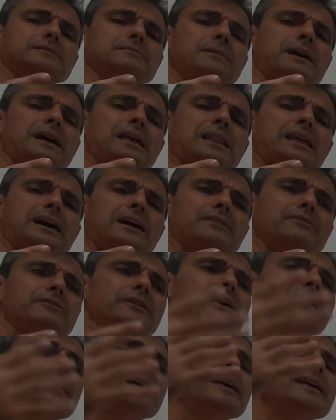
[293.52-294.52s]
in my life
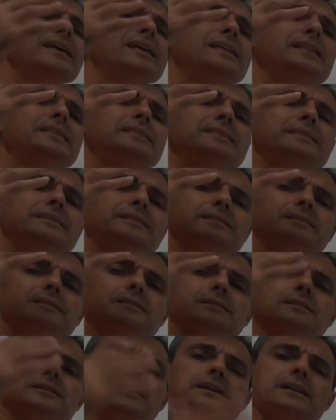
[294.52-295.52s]

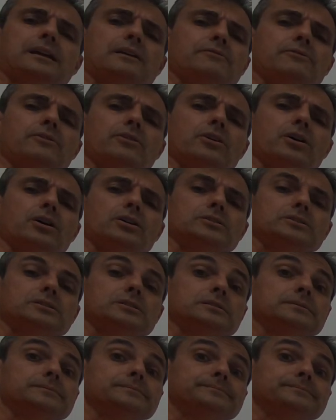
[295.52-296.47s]
that I forgot.